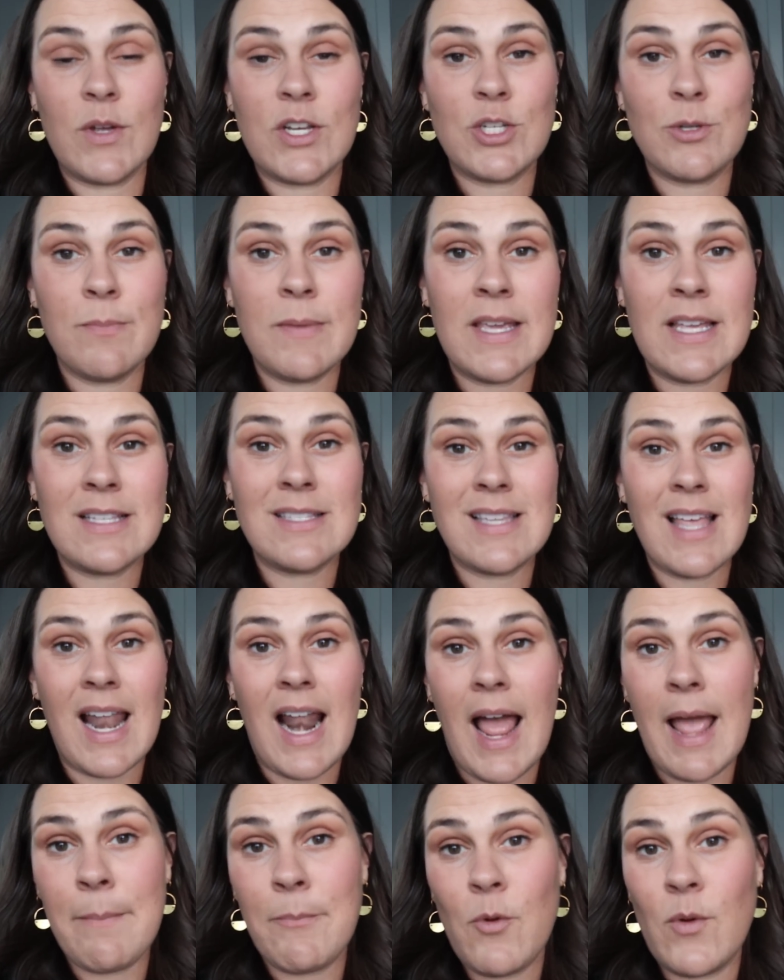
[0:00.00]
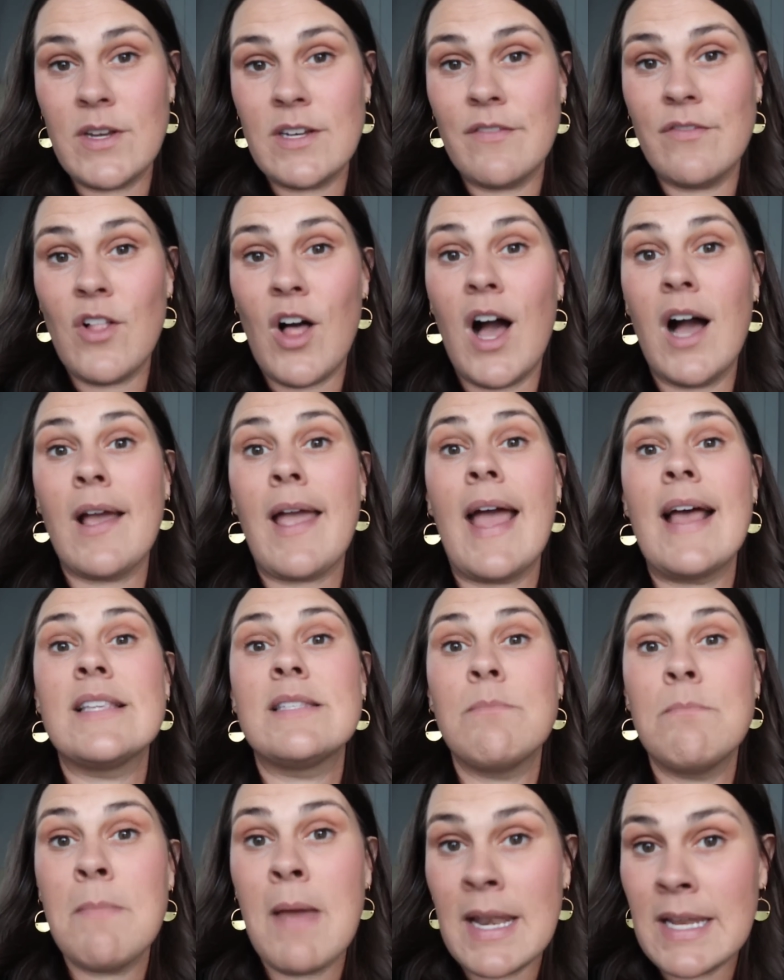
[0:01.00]
which means that I'm going to vlog
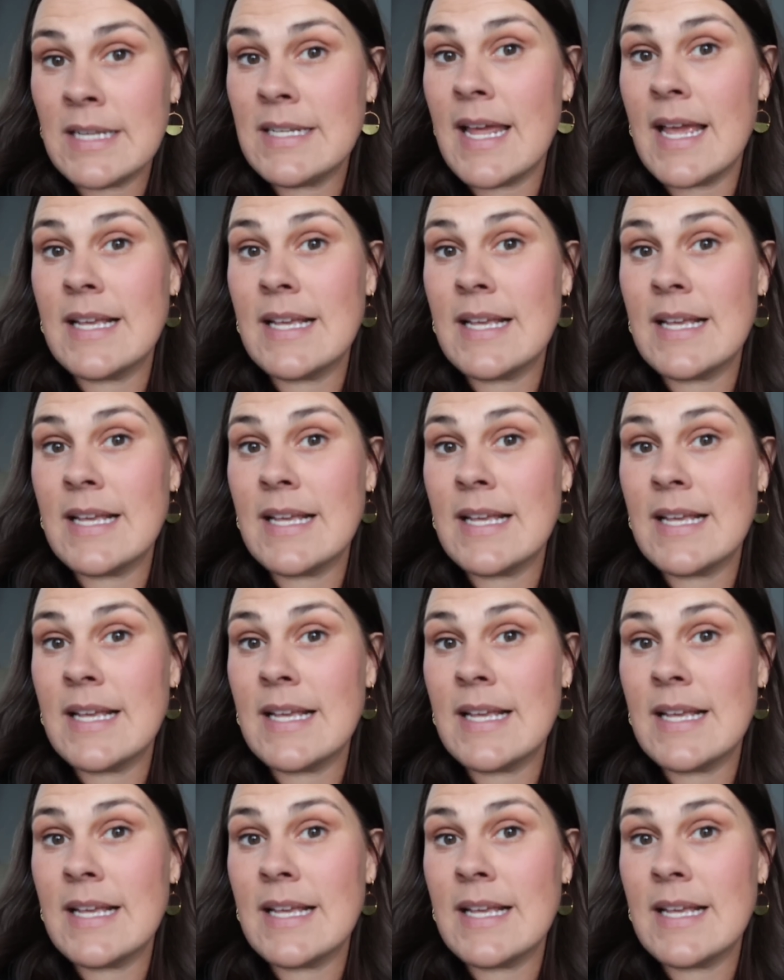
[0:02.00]
as many